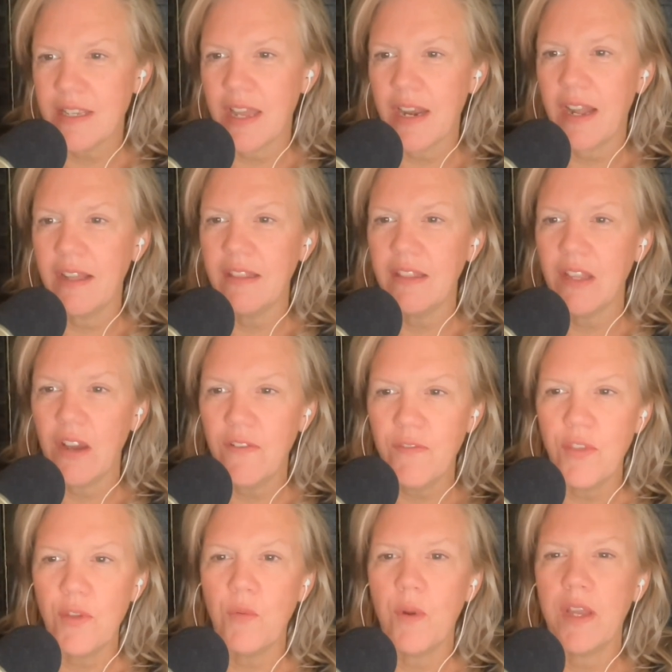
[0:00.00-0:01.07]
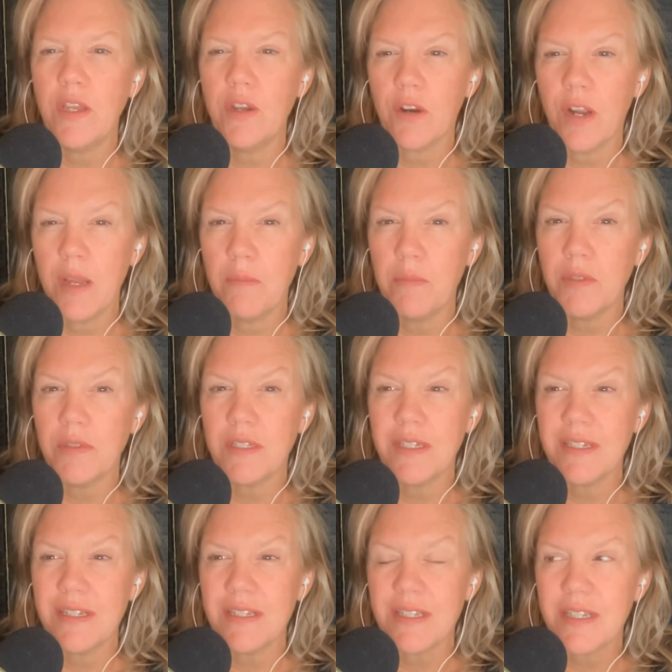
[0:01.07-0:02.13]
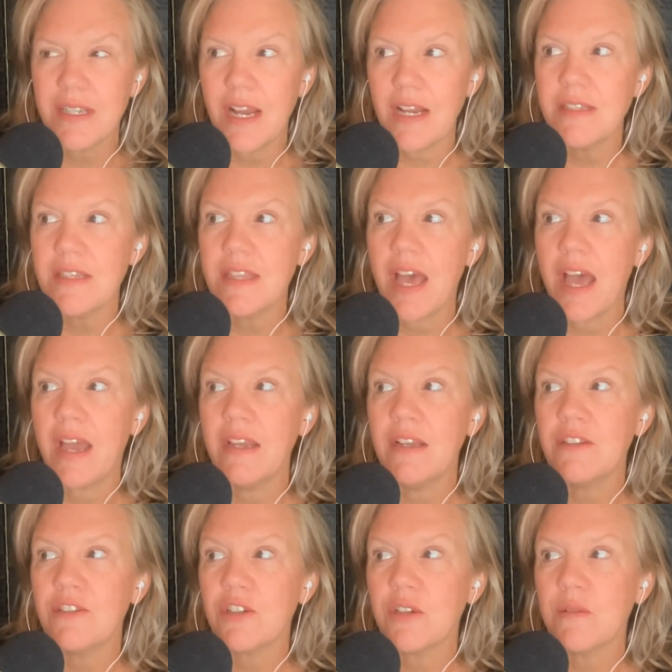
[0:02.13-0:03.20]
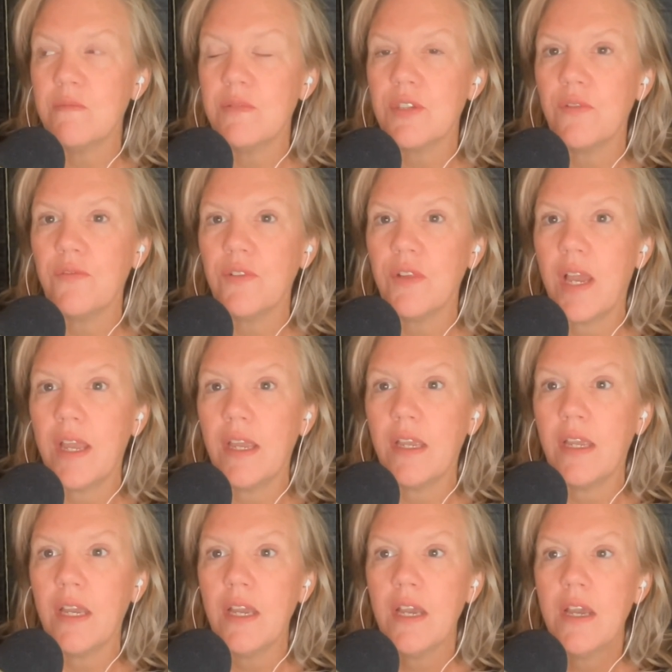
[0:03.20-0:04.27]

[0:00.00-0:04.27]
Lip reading: And I love the way you're able to discuss that in terms of like